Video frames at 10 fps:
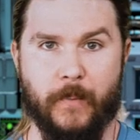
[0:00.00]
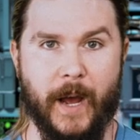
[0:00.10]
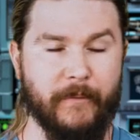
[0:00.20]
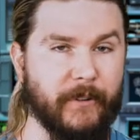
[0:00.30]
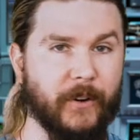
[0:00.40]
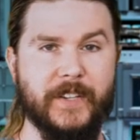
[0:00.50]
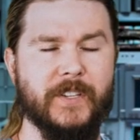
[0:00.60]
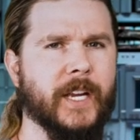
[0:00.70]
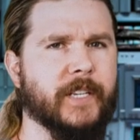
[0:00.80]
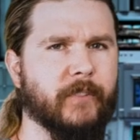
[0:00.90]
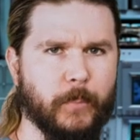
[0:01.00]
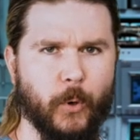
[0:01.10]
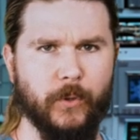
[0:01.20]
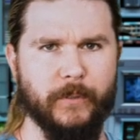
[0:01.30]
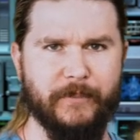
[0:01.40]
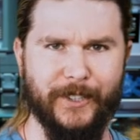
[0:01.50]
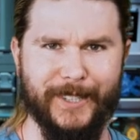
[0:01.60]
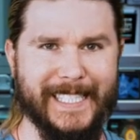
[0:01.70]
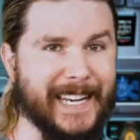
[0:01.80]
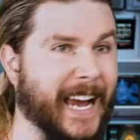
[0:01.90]
to my very scientific poll of
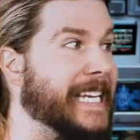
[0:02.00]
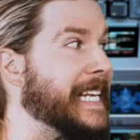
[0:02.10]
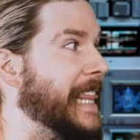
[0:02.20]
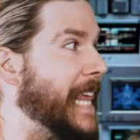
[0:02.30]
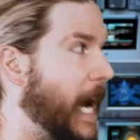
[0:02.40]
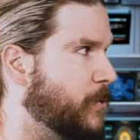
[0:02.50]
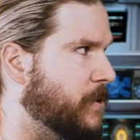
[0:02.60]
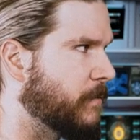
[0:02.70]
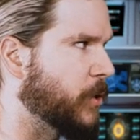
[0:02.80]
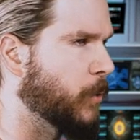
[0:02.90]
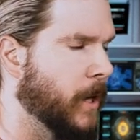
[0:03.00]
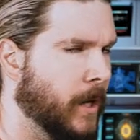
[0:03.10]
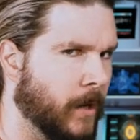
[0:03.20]
nearly 90,000 of you,